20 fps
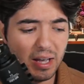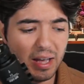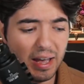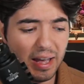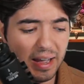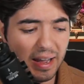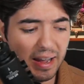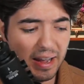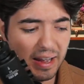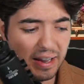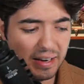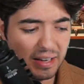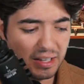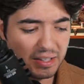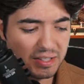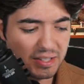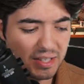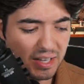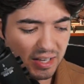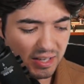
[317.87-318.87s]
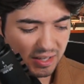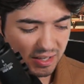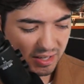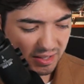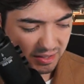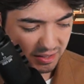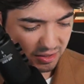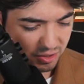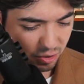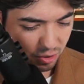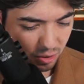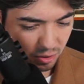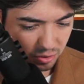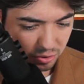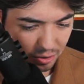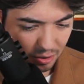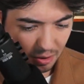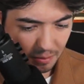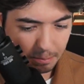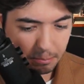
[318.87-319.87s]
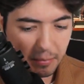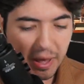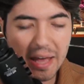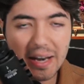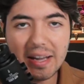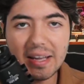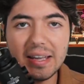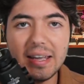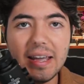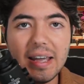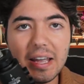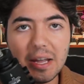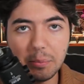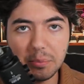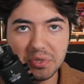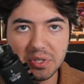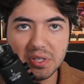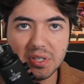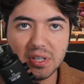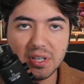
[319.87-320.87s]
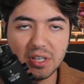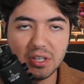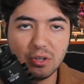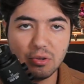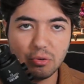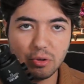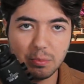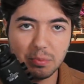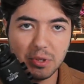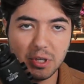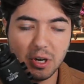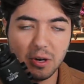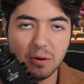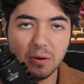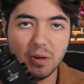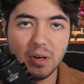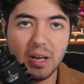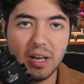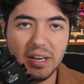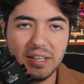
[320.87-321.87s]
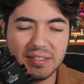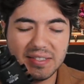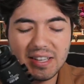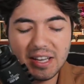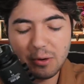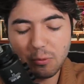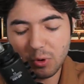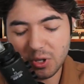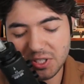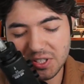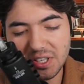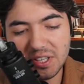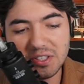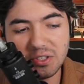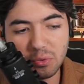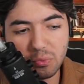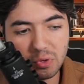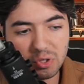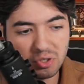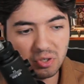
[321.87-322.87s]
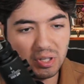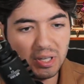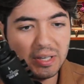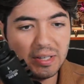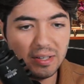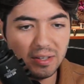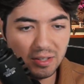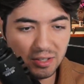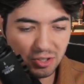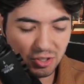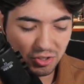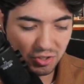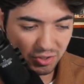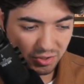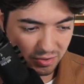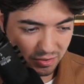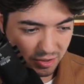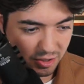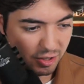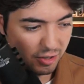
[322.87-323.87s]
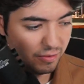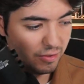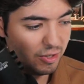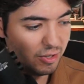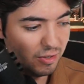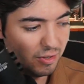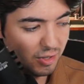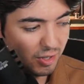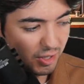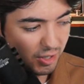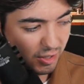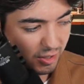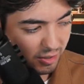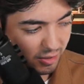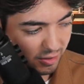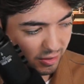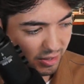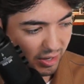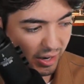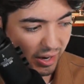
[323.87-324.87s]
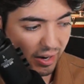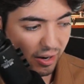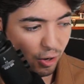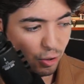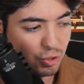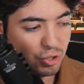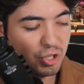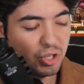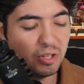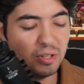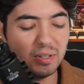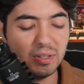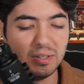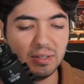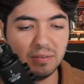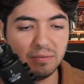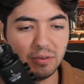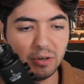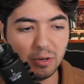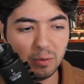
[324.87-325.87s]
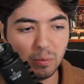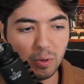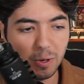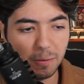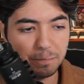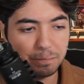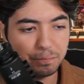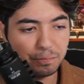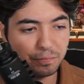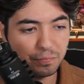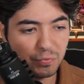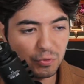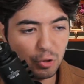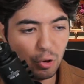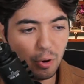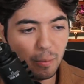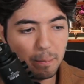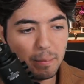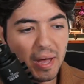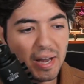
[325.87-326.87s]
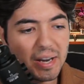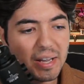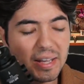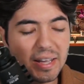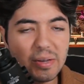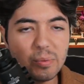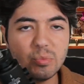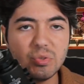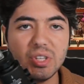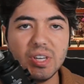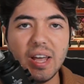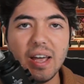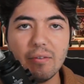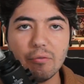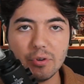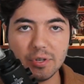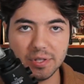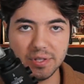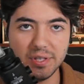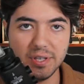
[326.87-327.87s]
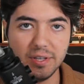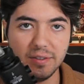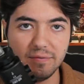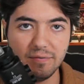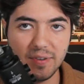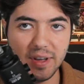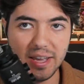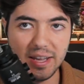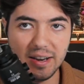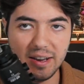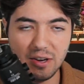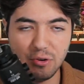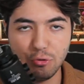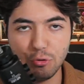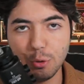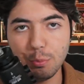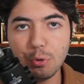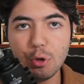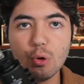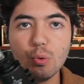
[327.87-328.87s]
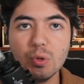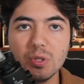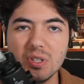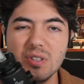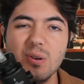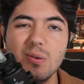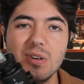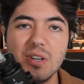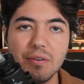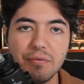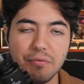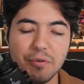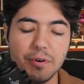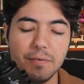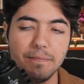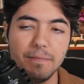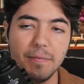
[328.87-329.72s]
And it's the idea that there are meta games in crypto. And it wasn't his original idea. He just, he articulated it very well. There are meta games in everything, and crypto is no different.